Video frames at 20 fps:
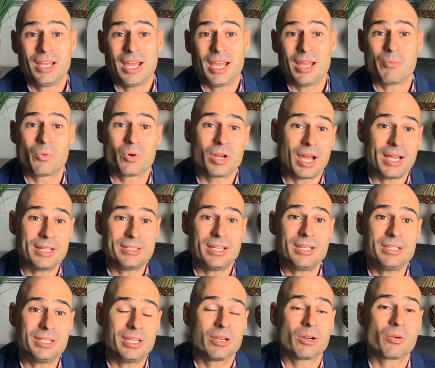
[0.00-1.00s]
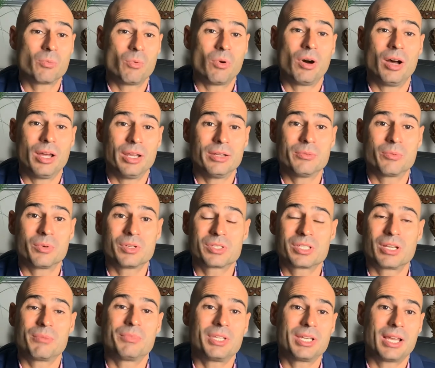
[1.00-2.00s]
And what I did year one was
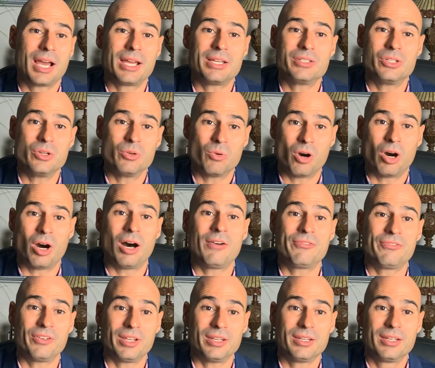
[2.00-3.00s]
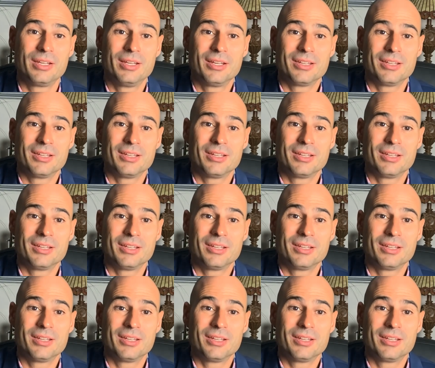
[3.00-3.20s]
something I do often.